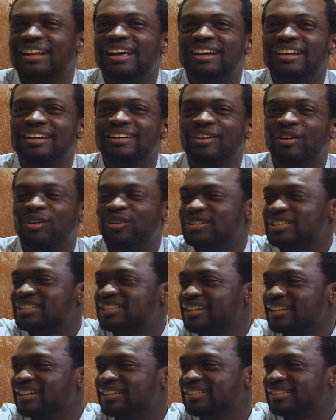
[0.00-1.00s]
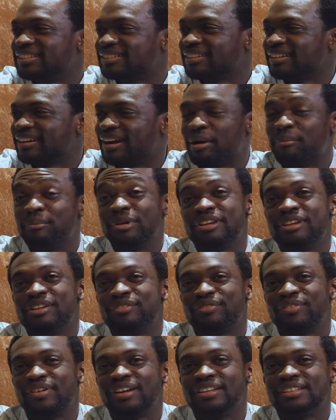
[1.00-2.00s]
like, on stage. I'm a
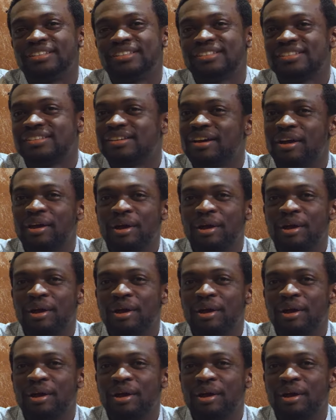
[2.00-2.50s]
different